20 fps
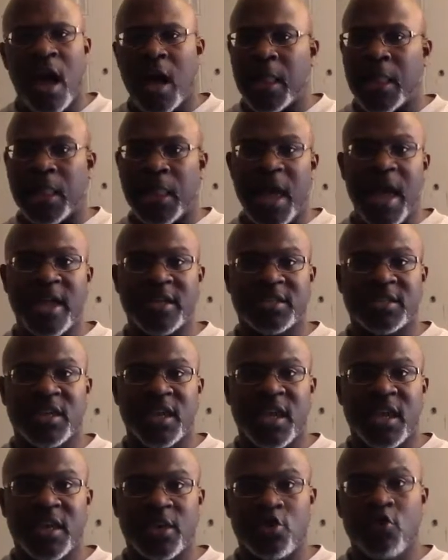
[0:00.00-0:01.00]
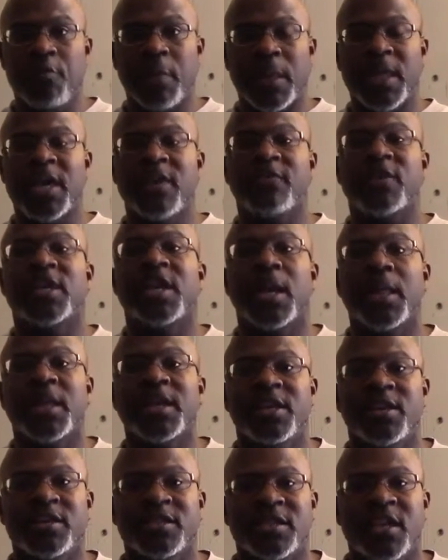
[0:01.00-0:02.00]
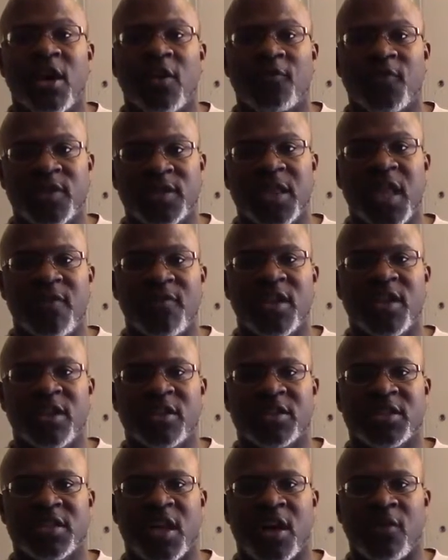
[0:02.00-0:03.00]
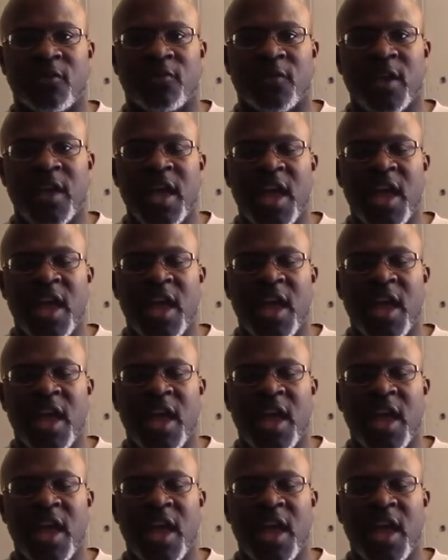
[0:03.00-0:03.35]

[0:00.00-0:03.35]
Unless you believe killing yourself is loving yourself.